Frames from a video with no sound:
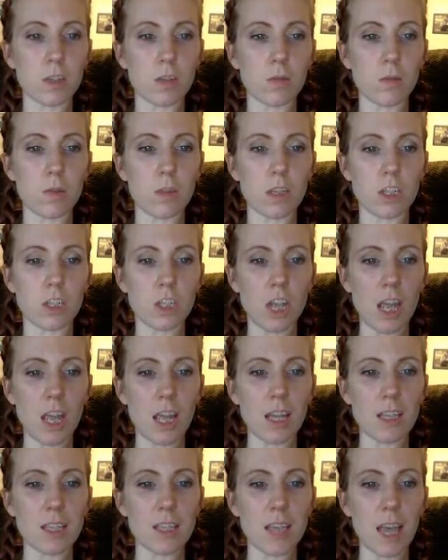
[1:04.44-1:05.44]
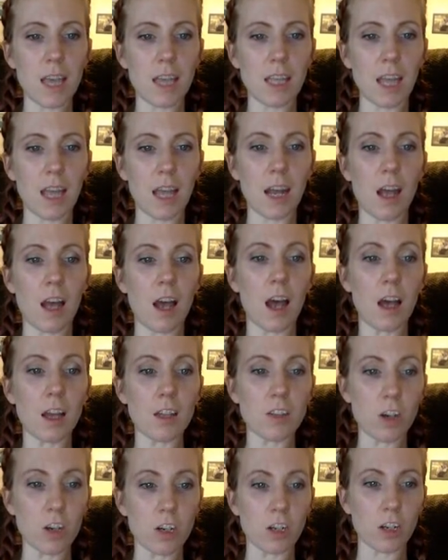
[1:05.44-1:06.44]
to the shades and get
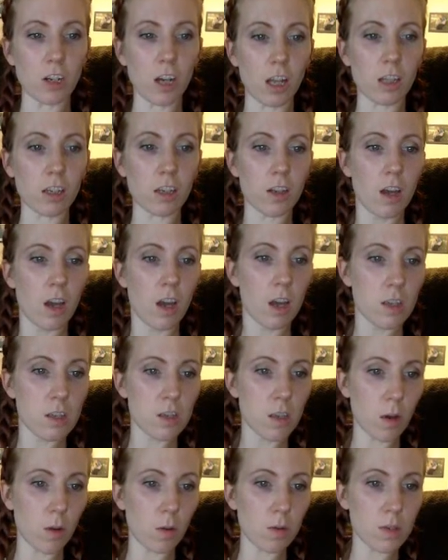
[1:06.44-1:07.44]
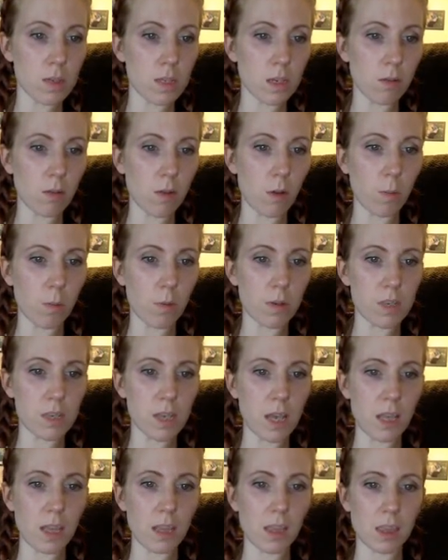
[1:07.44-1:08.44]
a darker color. So
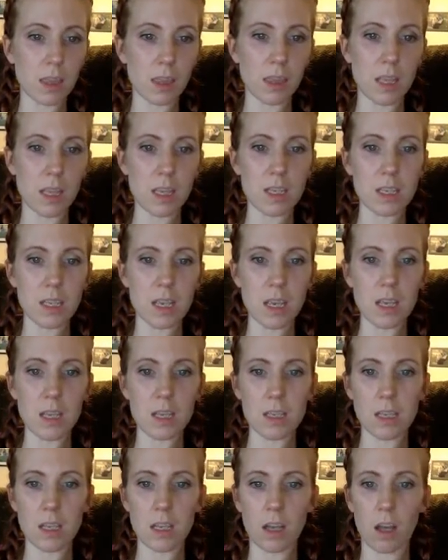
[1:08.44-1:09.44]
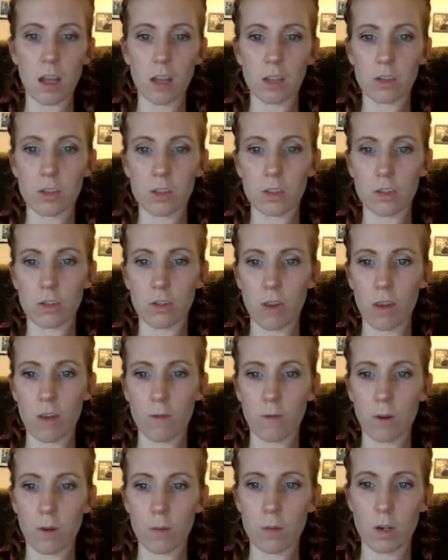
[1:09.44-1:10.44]
0%, this is the color
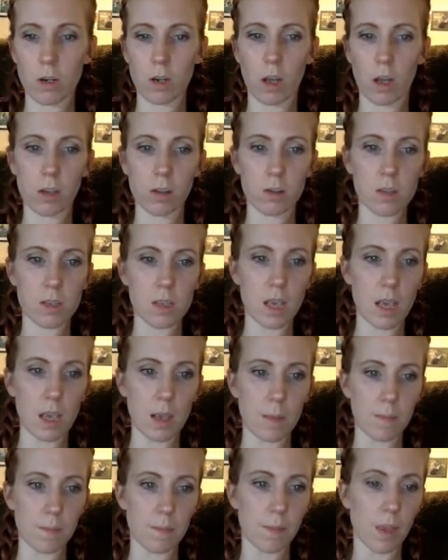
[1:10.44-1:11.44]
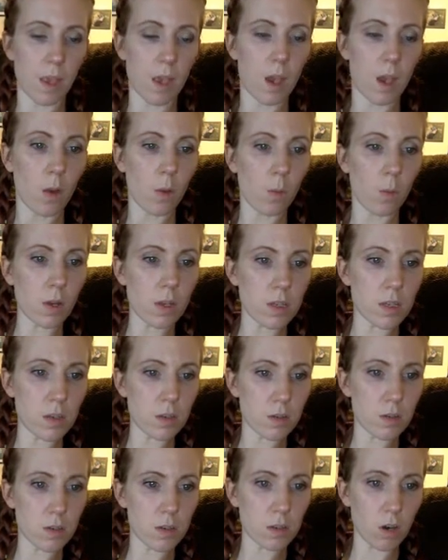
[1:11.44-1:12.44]
straight from your color scheme. Once
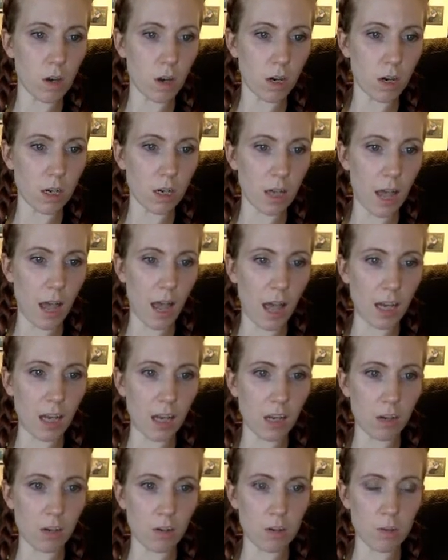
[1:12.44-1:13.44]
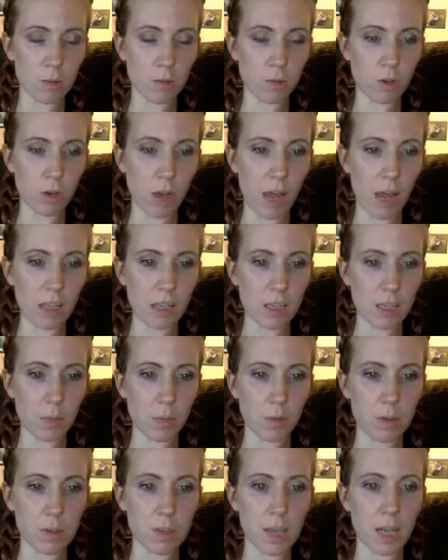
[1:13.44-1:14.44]
you start adding or subtracting
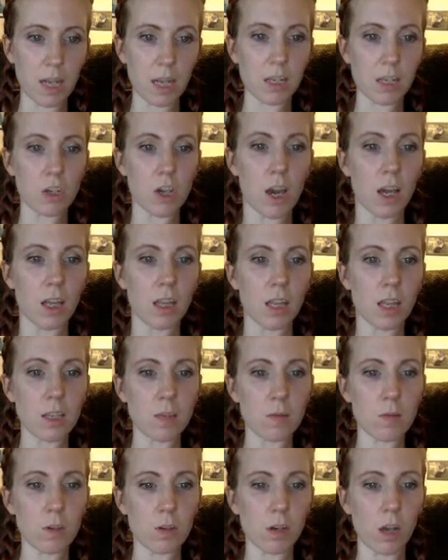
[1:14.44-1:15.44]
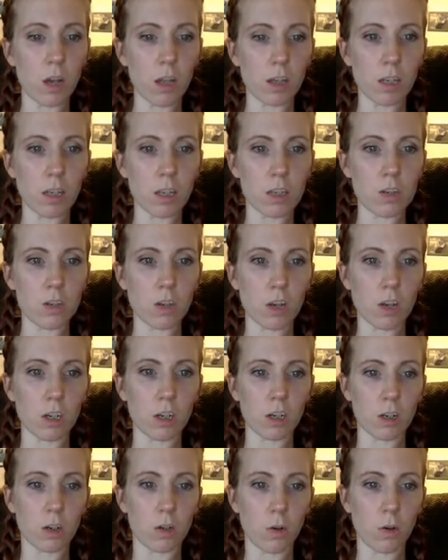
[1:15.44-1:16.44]
percentage, that's when your color gets
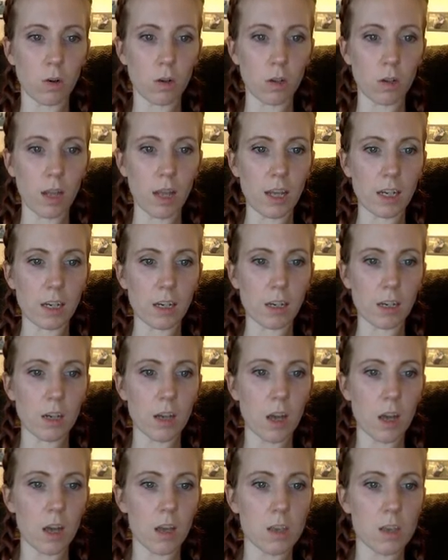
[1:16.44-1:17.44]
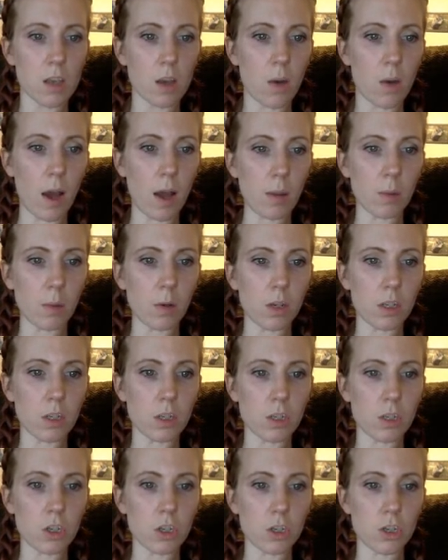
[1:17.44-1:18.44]
darker or lighter. So I'm going
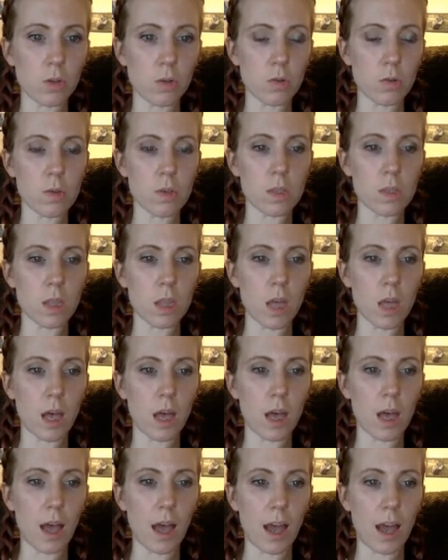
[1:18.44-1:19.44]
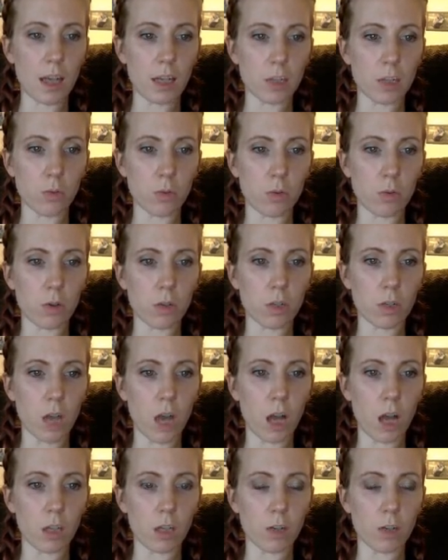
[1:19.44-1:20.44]
to choose the actual
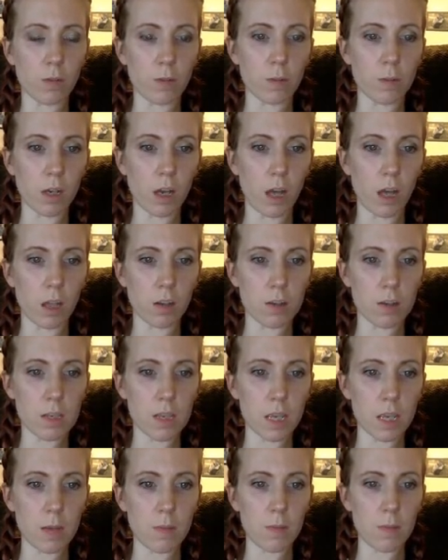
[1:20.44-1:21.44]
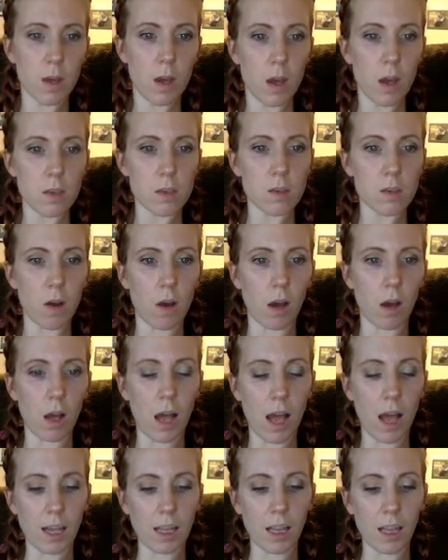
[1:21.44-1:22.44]
color from the color scheme. So I'll
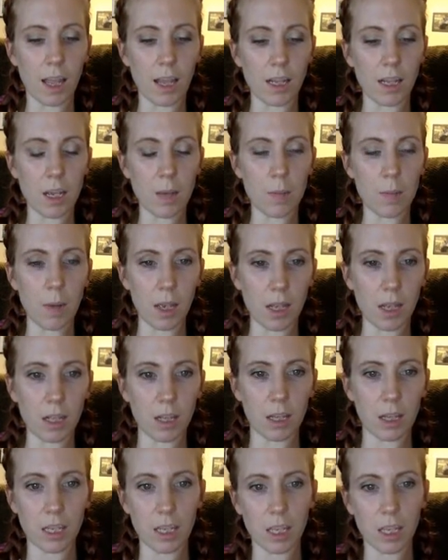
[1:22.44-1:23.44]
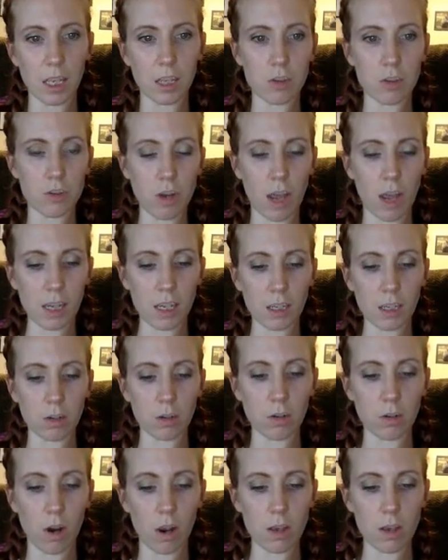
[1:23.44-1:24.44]
highlight it by clicking and dragging
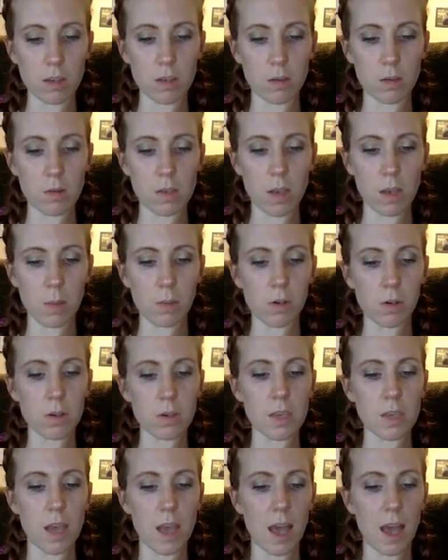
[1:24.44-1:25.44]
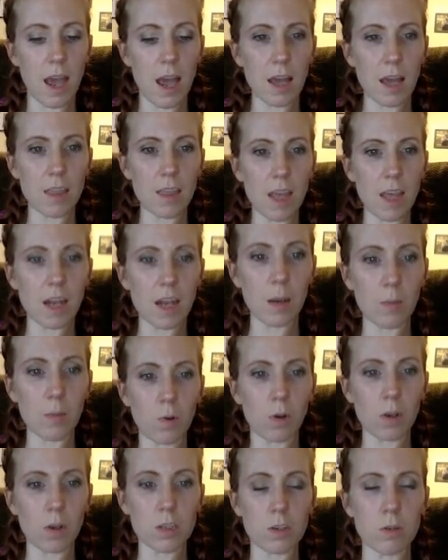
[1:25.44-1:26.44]
across those numbers, and then
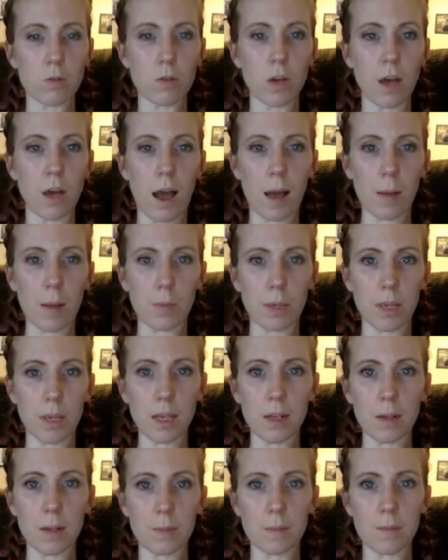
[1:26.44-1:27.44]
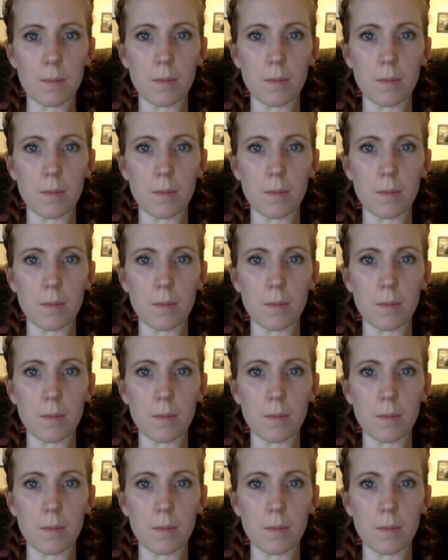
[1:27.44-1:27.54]
I'm going to copy it,